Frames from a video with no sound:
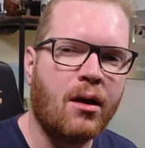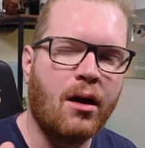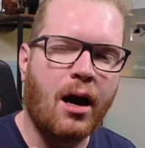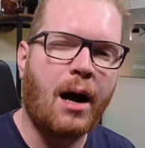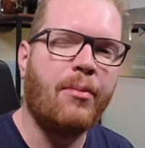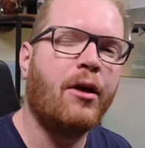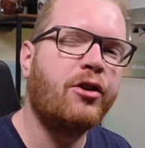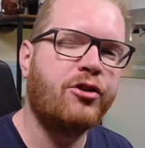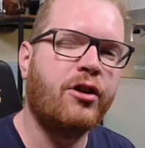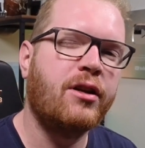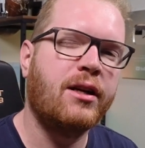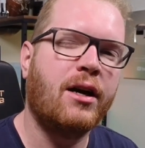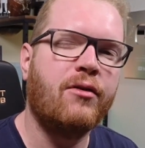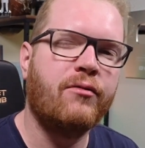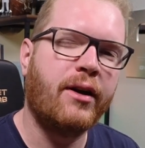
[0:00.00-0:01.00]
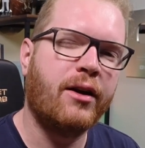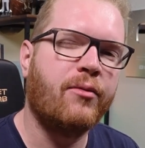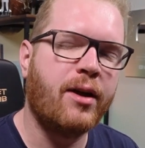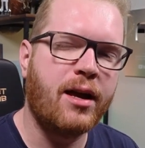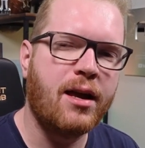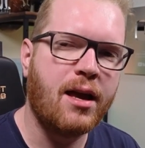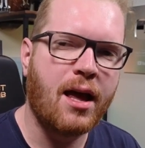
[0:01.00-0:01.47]
I'm not shutting down right
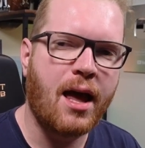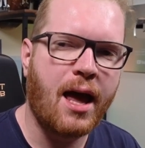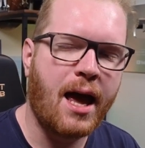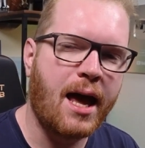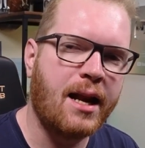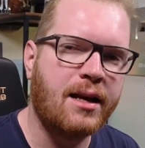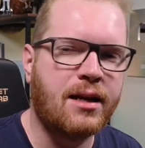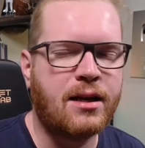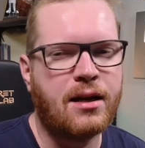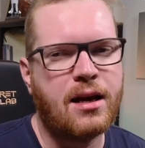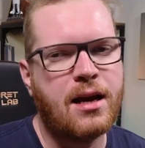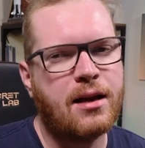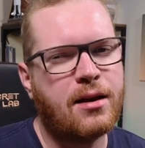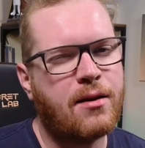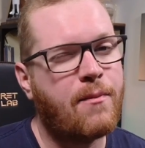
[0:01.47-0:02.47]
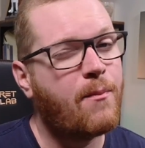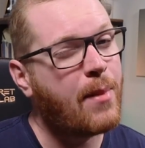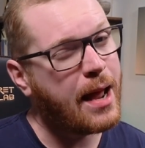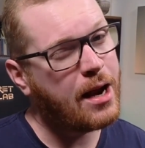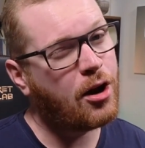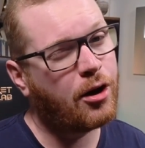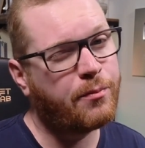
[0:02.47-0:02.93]
away, and it
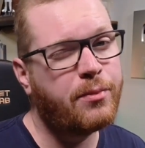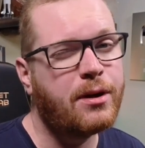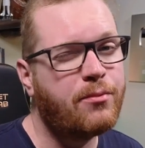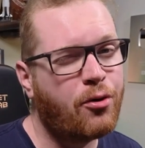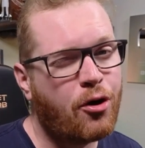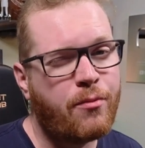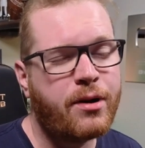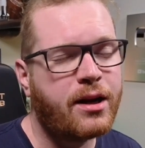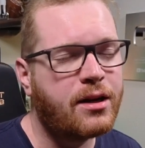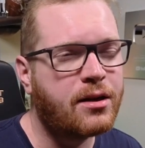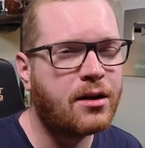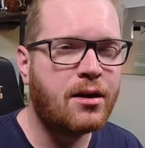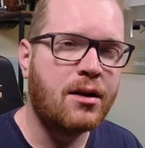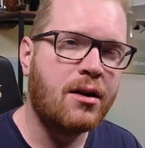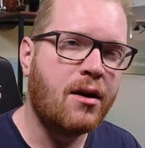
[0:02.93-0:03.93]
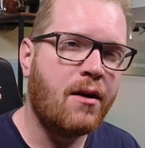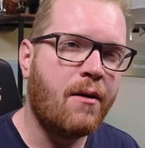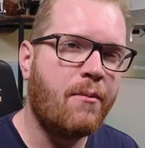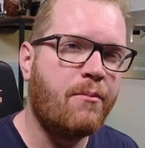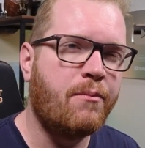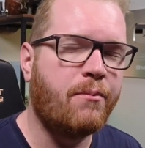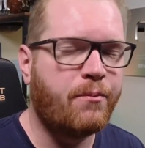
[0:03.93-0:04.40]
may not be permanent.
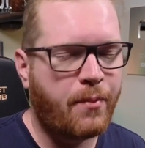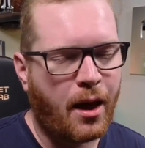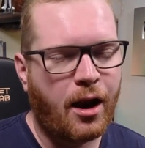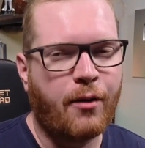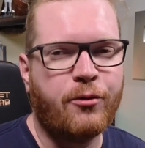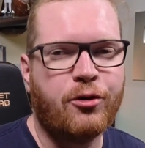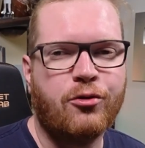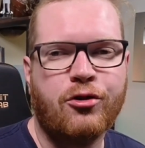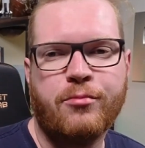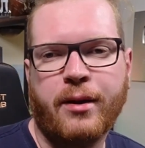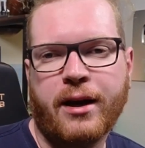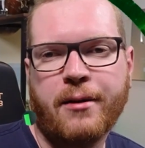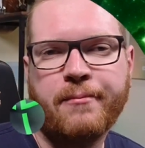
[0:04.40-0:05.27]
Allow me to explain.